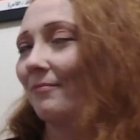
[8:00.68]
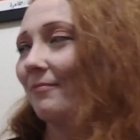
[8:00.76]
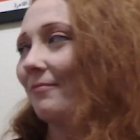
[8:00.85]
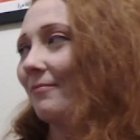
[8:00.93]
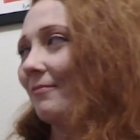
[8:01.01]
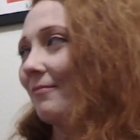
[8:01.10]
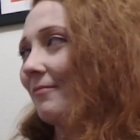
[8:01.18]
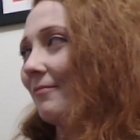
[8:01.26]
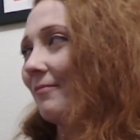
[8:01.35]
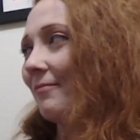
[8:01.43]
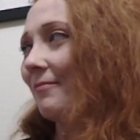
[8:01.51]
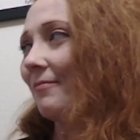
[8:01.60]

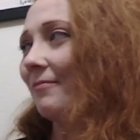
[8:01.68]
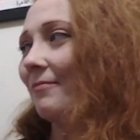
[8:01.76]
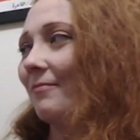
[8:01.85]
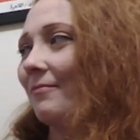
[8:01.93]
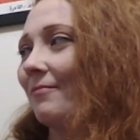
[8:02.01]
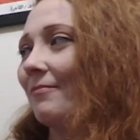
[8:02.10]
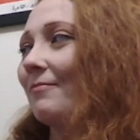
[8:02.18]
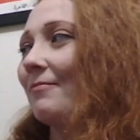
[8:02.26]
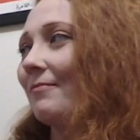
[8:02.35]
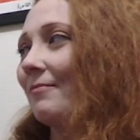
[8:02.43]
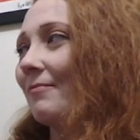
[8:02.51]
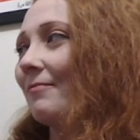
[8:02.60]

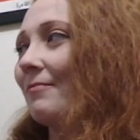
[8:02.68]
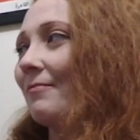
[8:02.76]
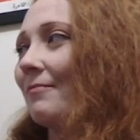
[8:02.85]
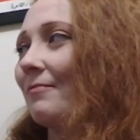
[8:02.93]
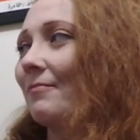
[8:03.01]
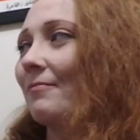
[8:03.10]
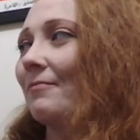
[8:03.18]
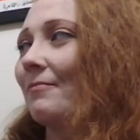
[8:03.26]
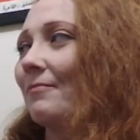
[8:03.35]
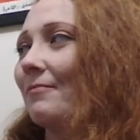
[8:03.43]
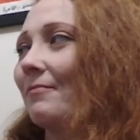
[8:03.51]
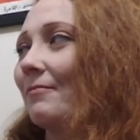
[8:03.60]

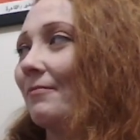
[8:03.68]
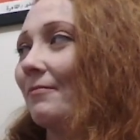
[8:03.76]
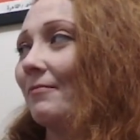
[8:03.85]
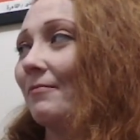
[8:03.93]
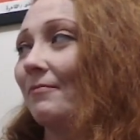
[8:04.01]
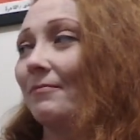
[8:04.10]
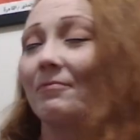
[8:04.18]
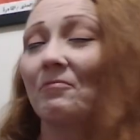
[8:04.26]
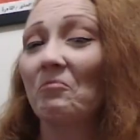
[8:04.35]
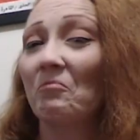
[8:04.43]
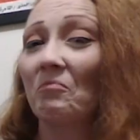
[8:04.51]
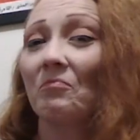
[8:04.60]

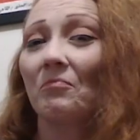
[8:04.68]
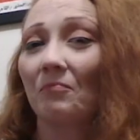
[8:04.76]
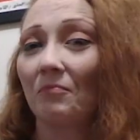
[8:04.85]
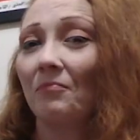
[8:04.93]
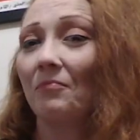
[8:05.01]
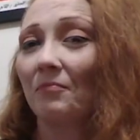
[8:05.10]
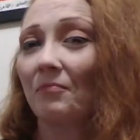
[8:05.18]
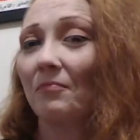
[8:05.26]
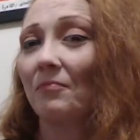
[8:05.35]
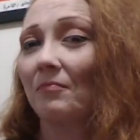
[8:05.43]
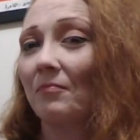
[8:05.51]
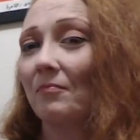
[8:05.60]

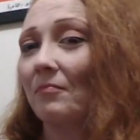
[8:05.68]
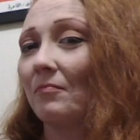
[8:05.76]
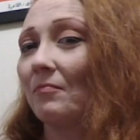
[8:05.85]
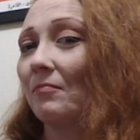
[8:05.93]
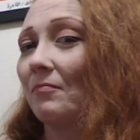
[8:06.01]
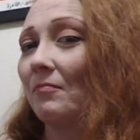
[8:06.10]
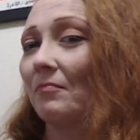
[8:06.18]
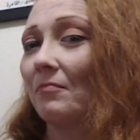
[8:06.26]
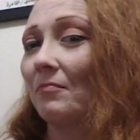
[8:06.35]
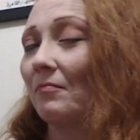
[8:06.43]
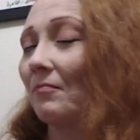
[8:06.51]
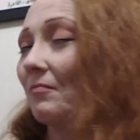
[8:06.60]

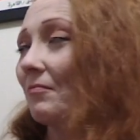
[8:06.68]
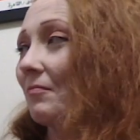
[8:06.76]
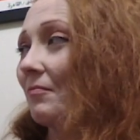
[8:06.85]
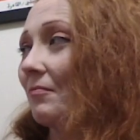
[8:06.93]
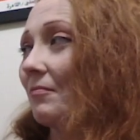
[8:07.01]
This person isn't speaking.